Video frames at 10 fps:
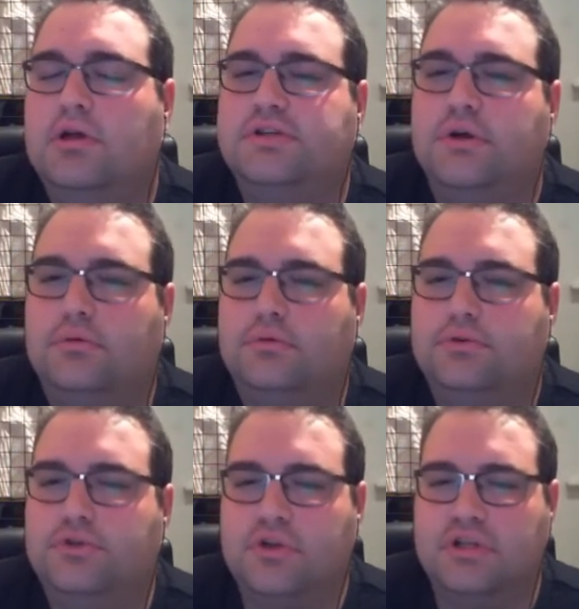So
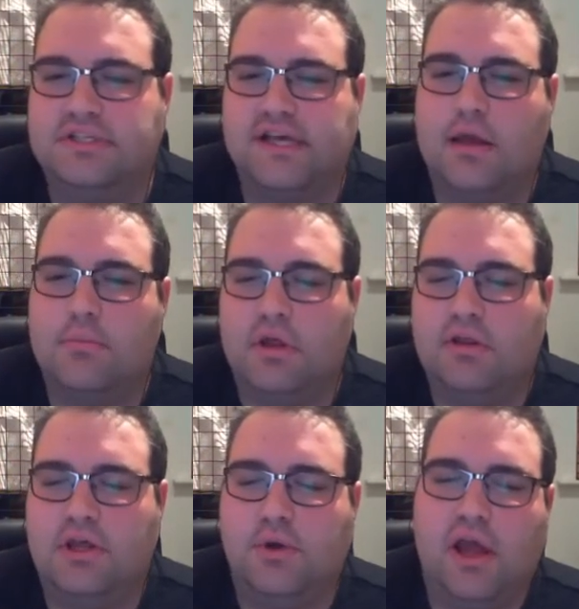during this time in
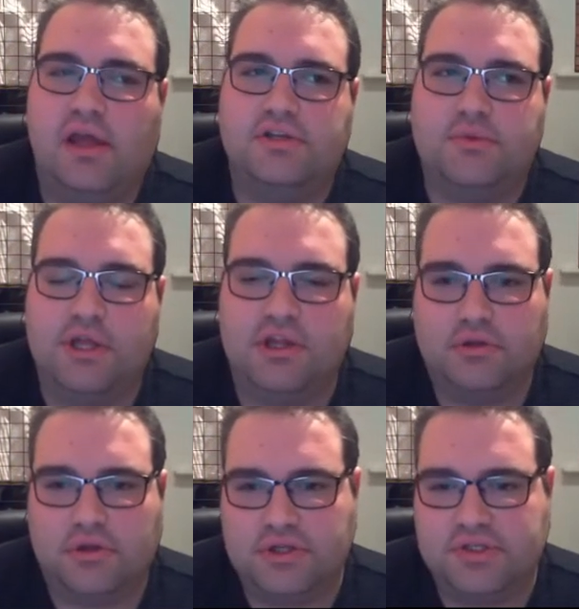the UK, something
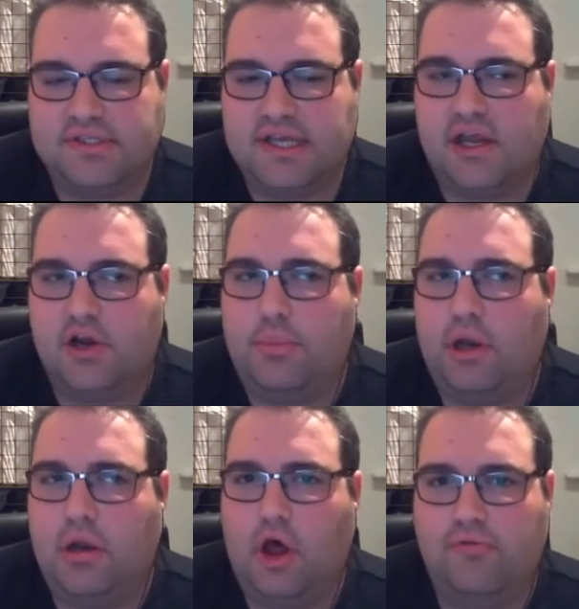that's taken up a
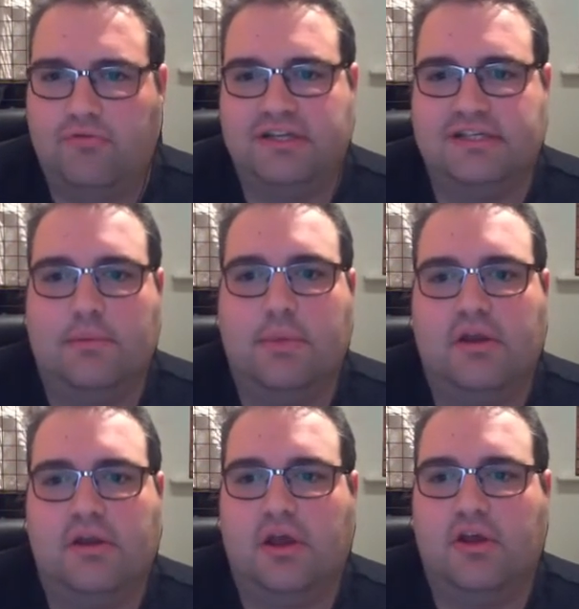lot of wrestling
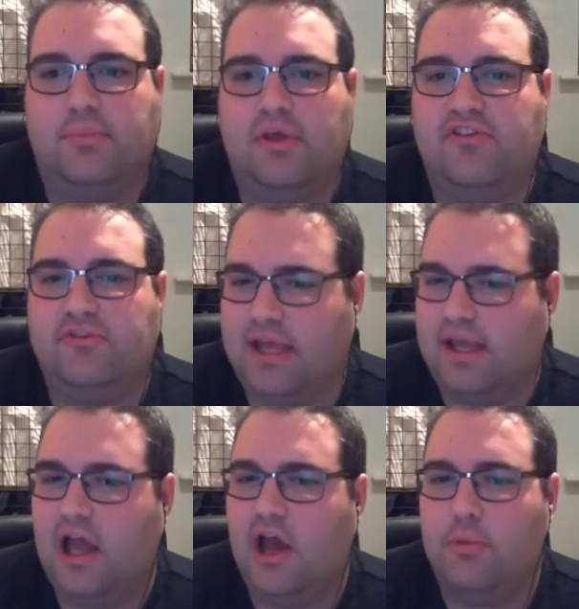media has been the
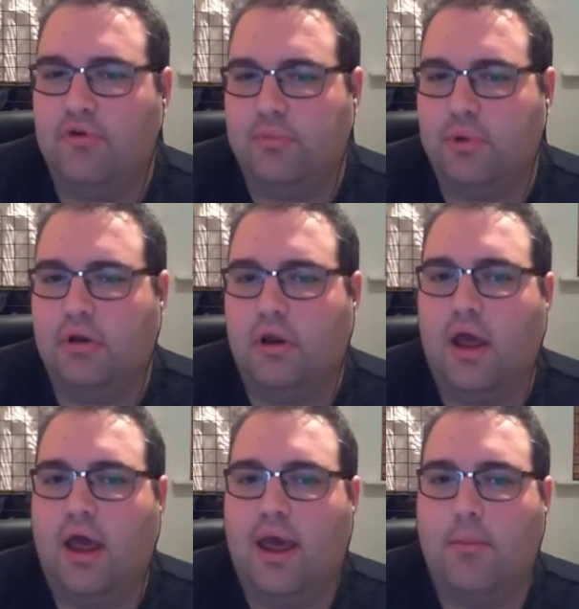speaking out movement.
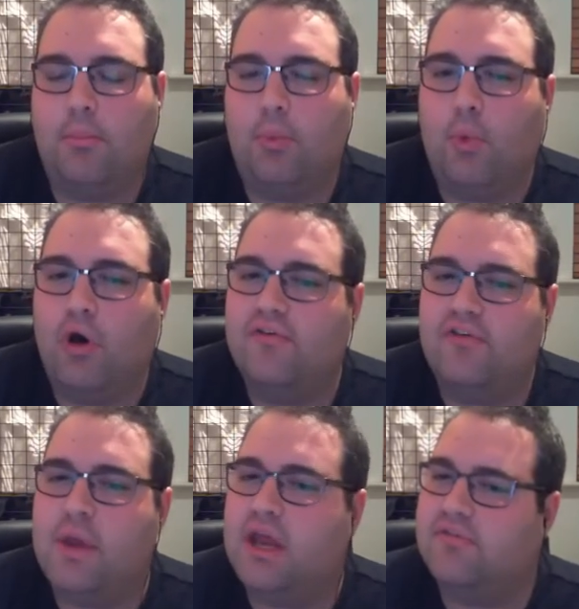What have
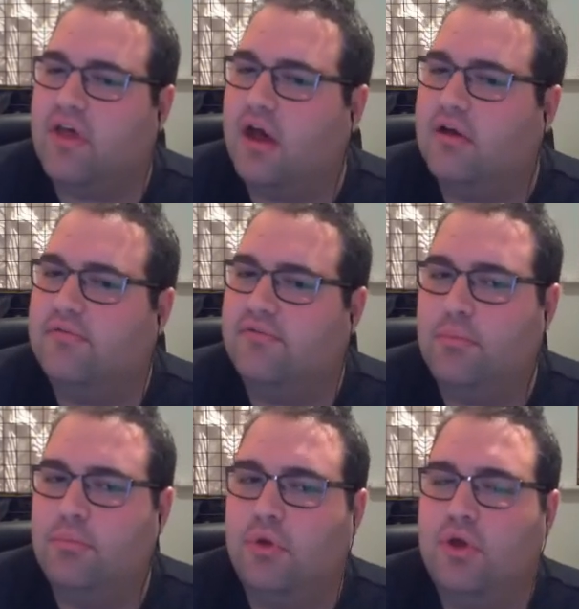you made of that
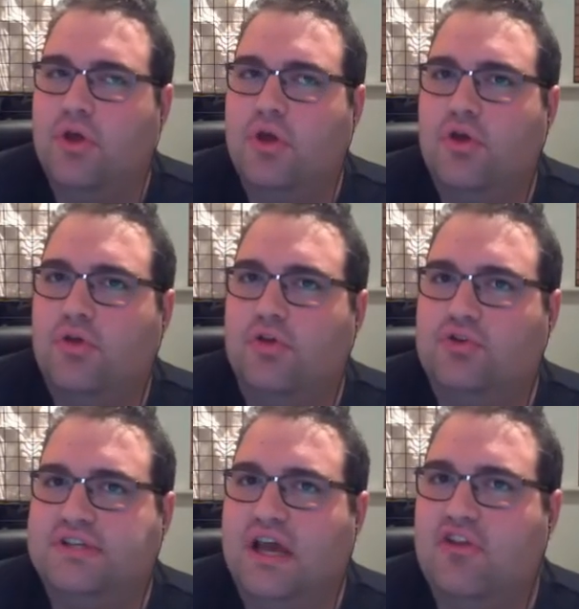from your
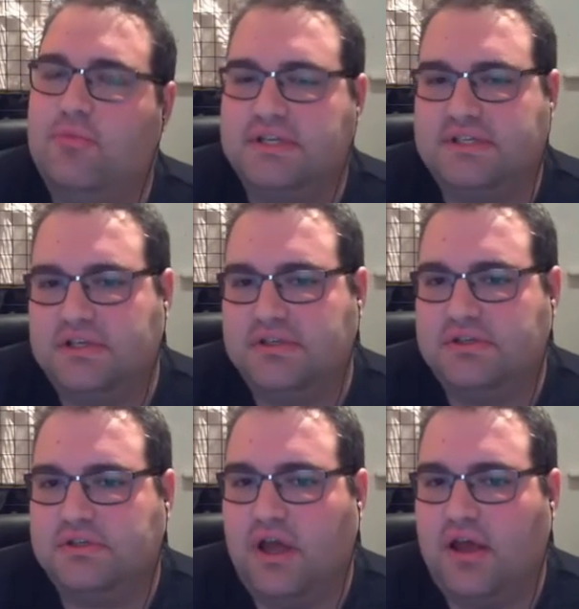side of
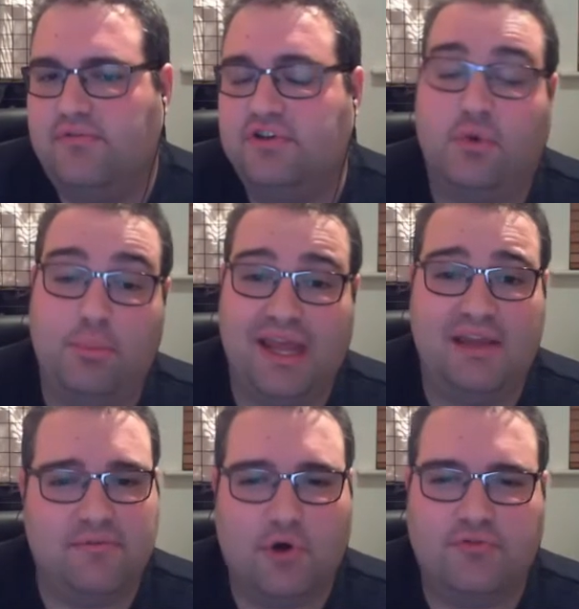business? First of all, being
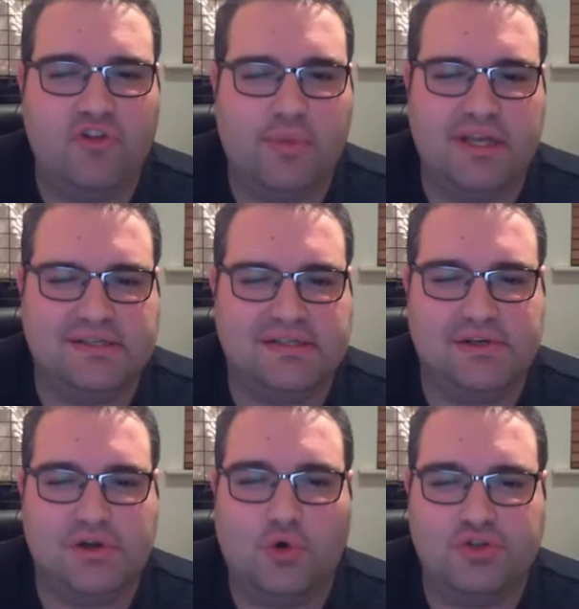involved in business
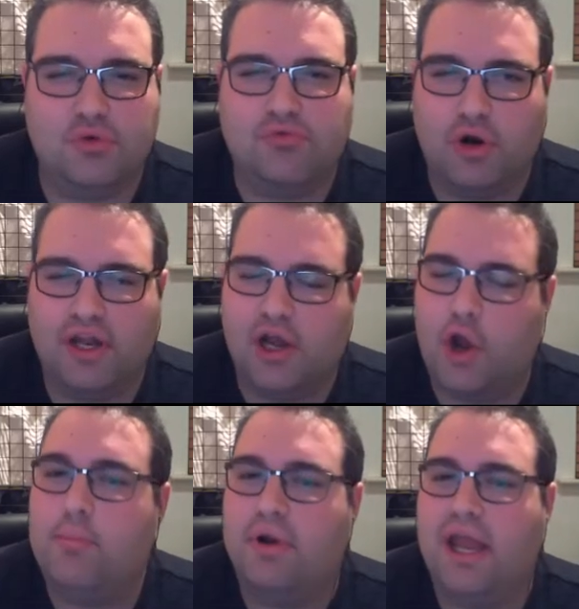and also running a
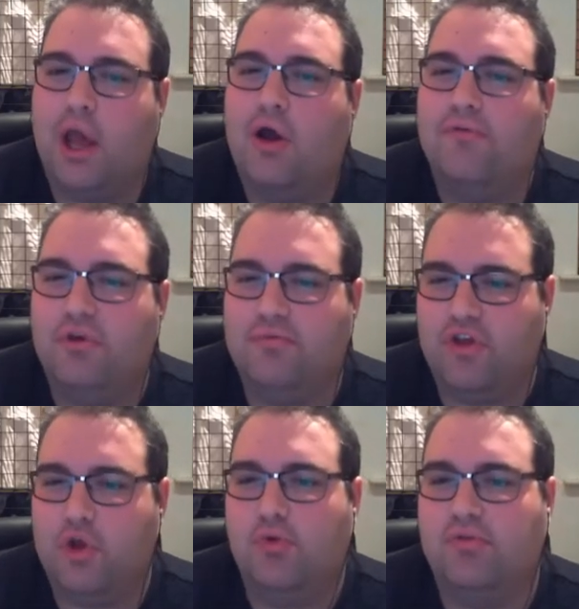company. How have you
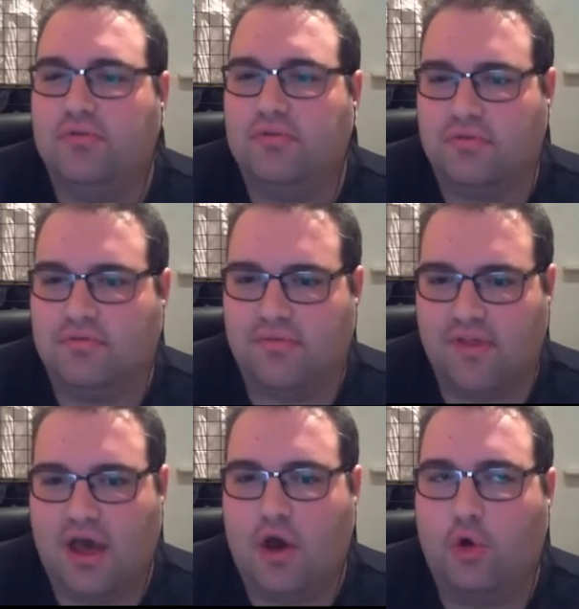viewed
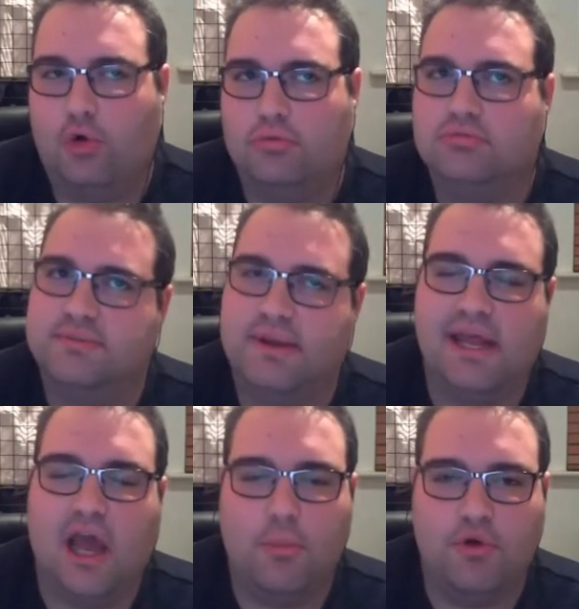that whole
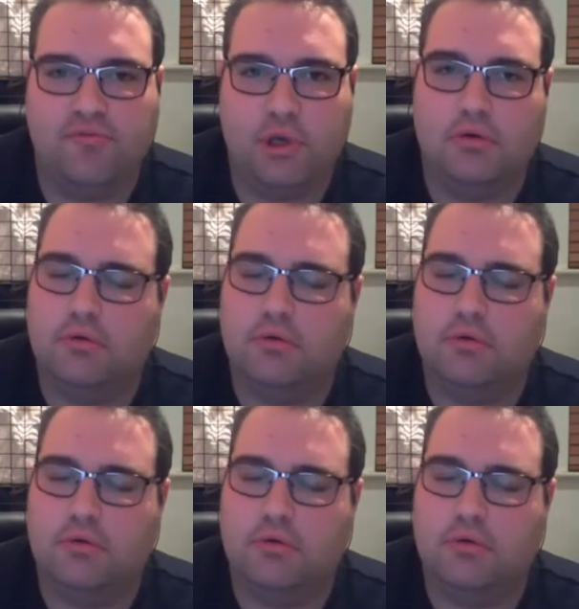speaking out movement?